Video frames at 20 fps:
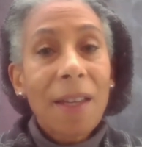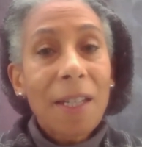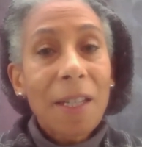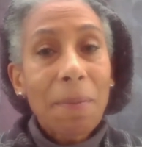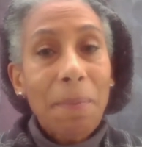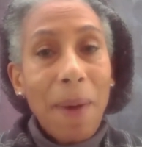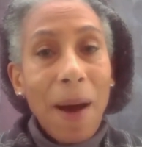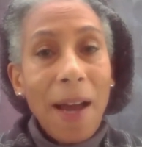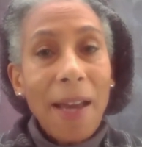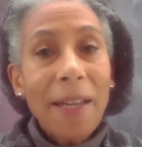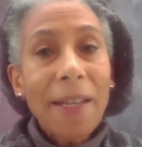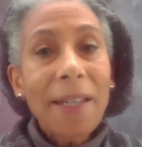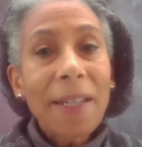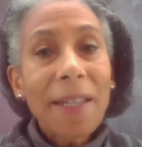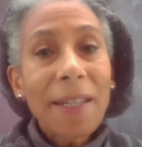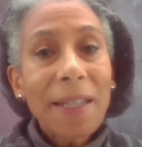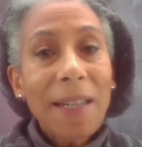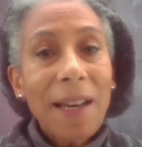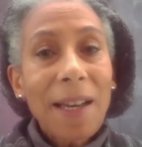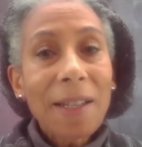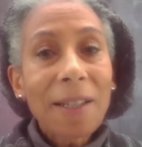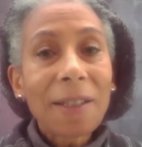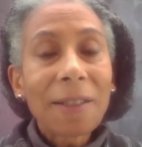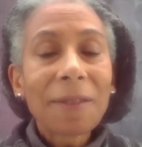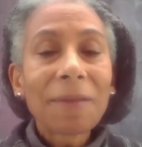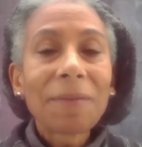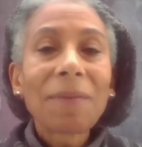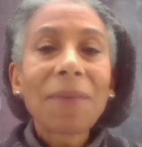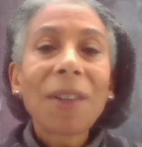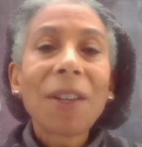Spider's
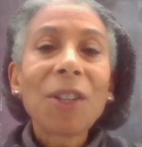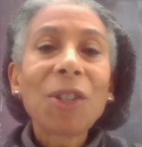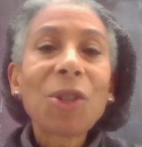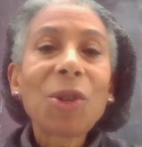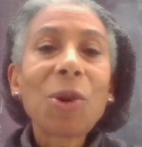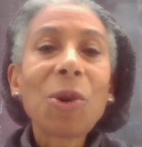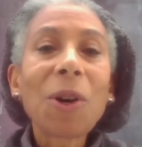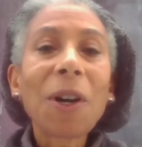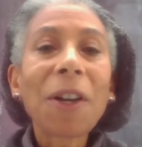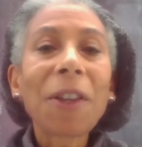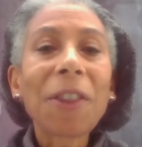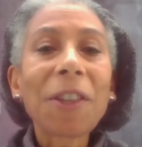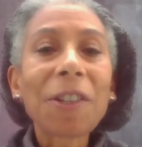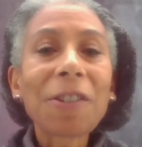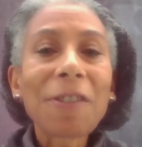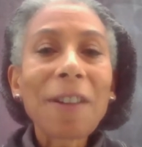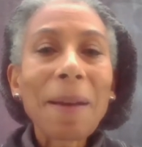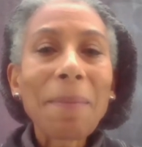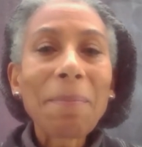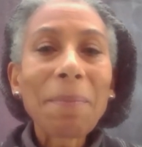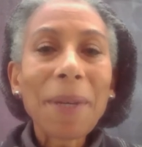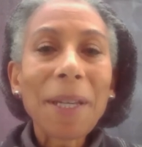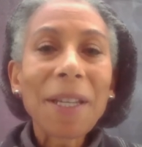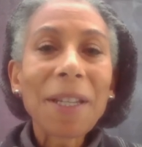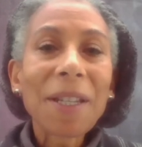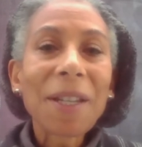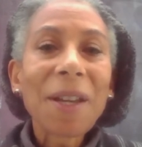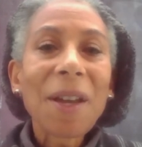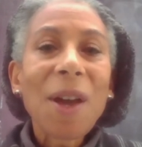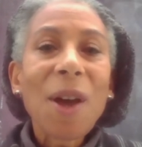son took the
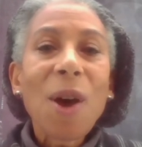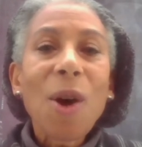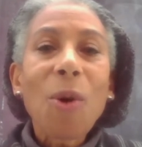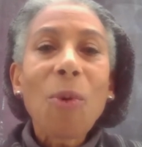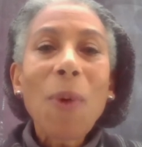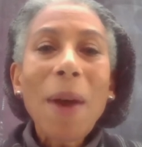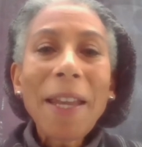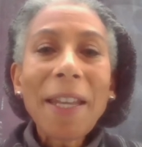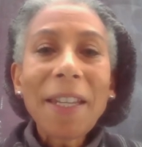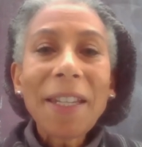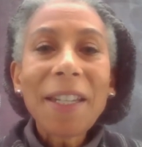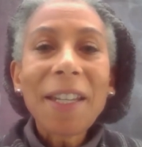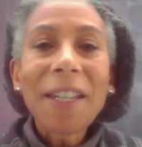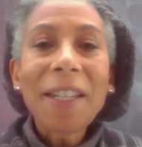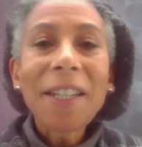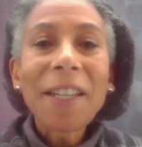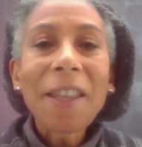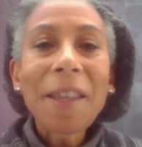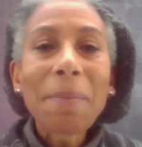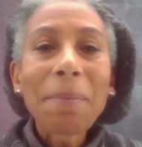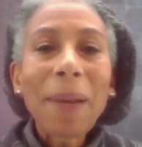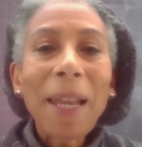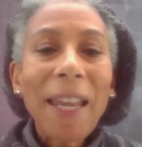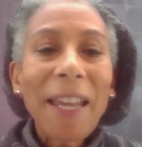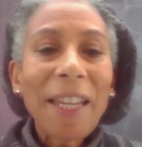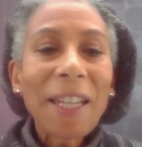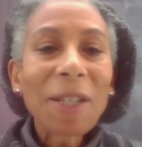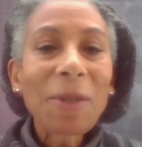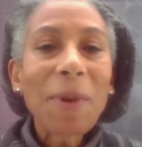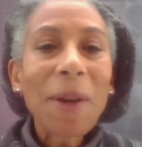trumpet, went to the
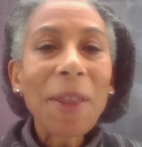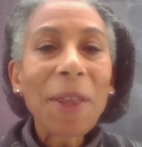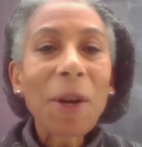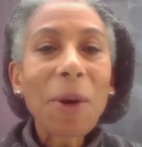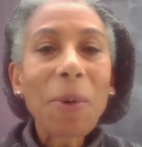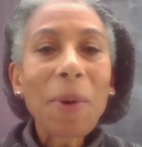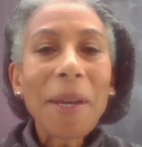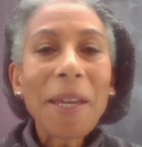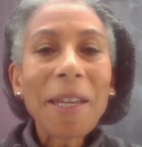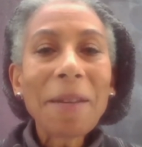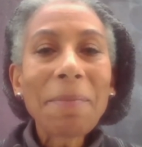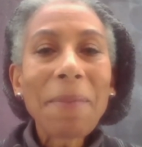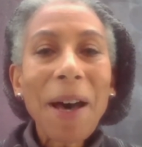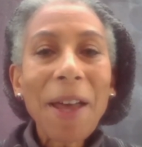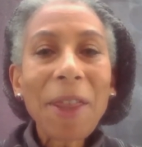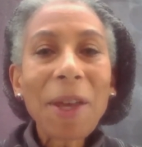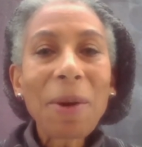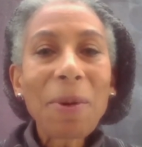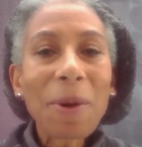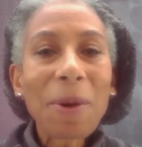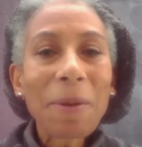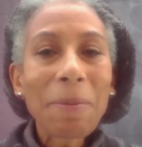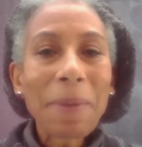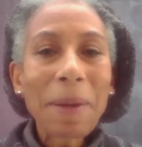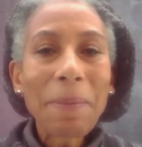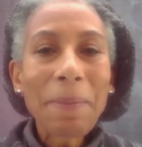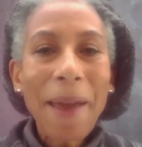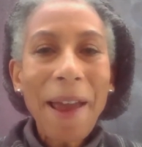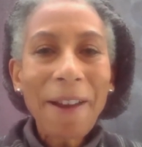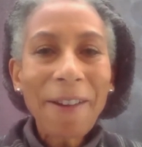place where the Queen Mother would
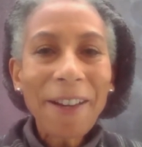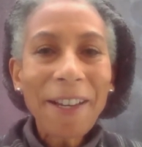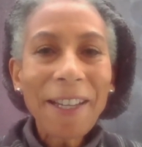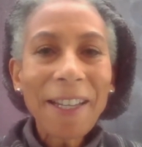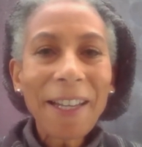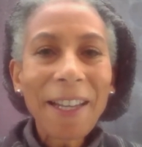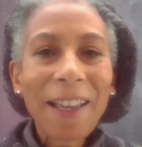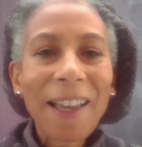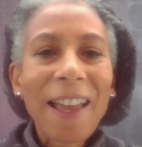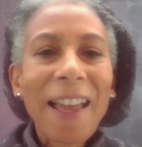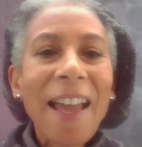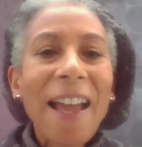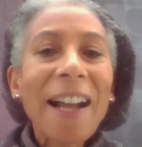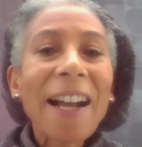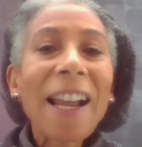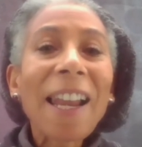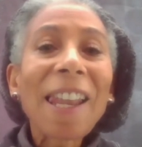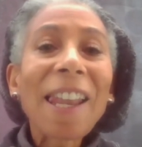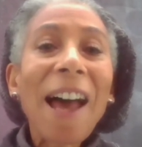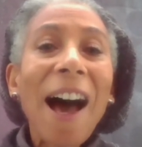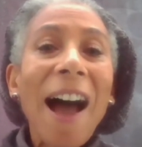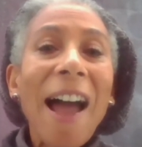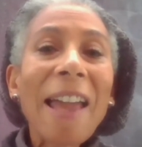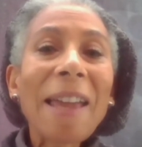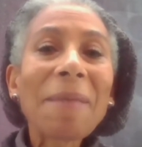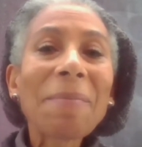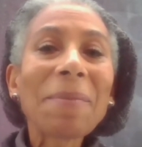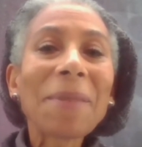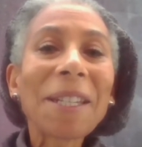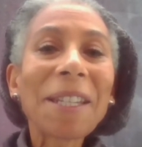be buried,
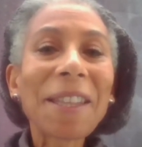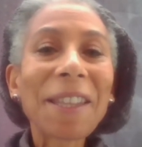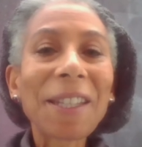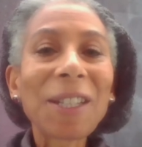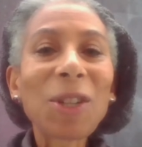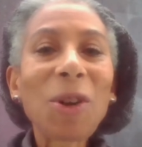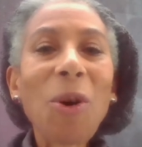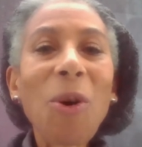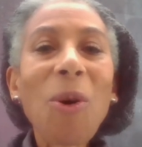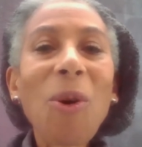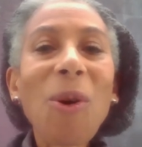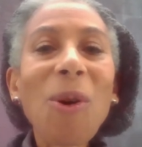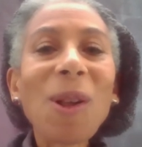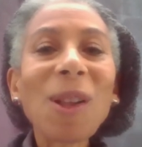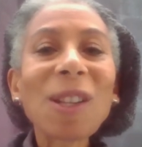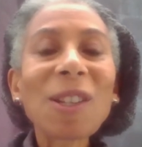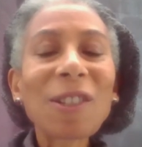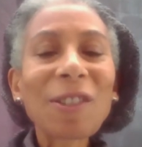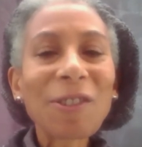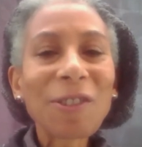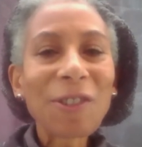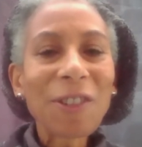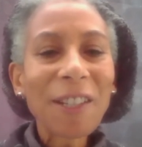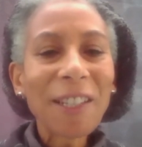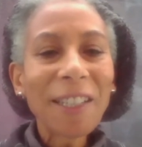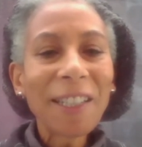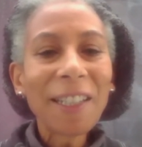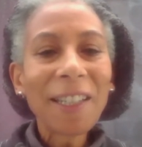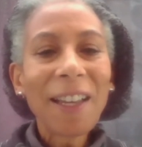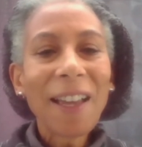climbed the tall
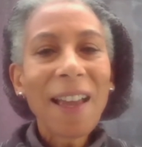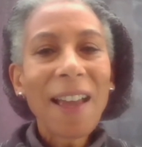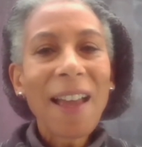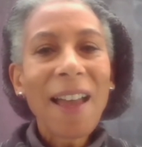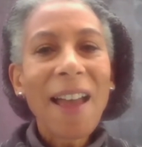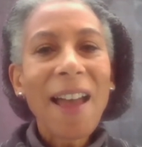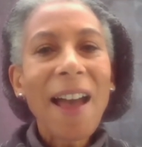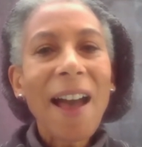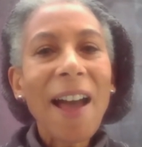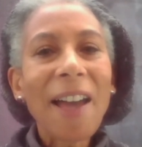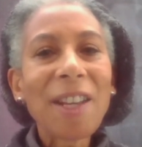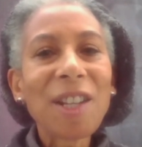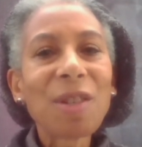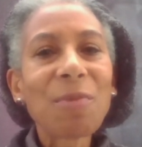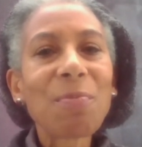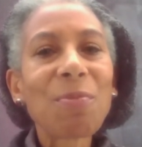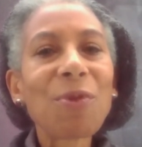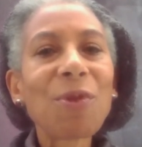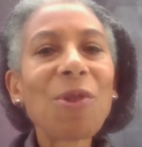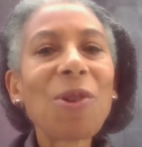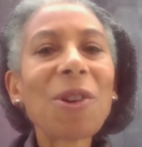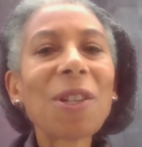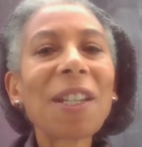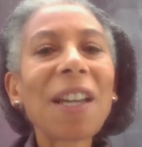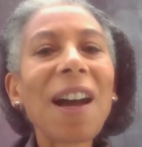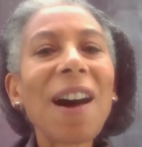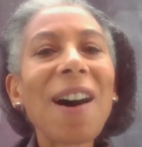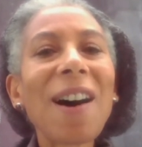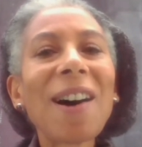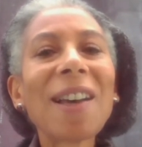tree, and
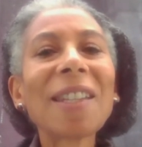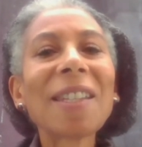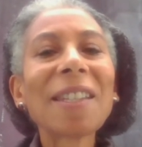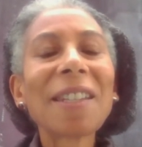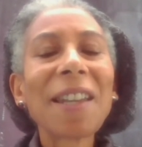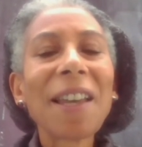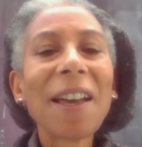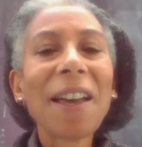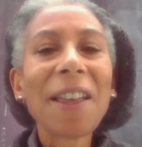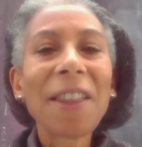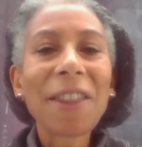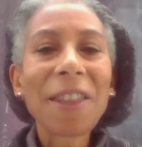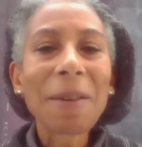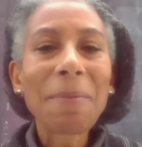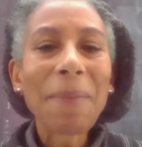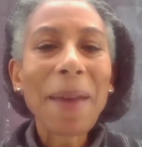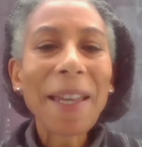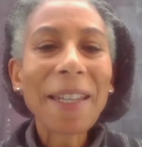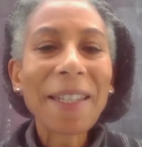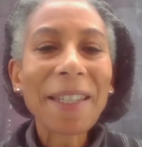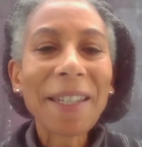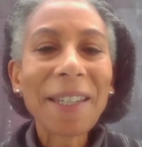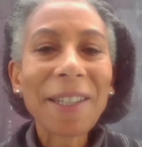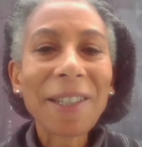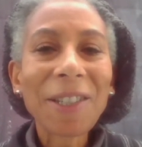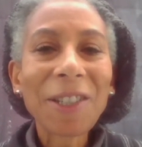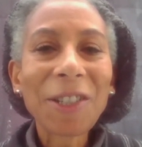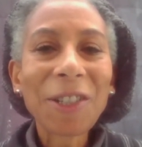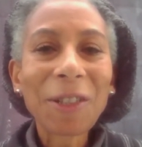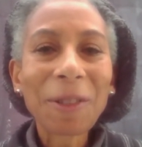broadcast the
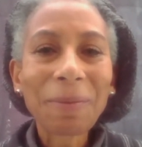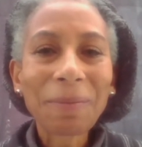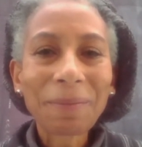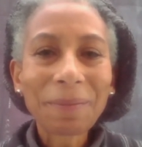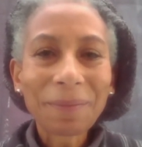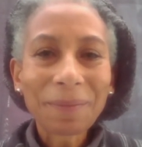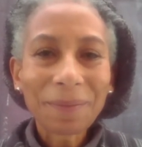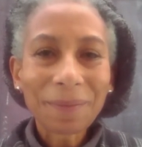message.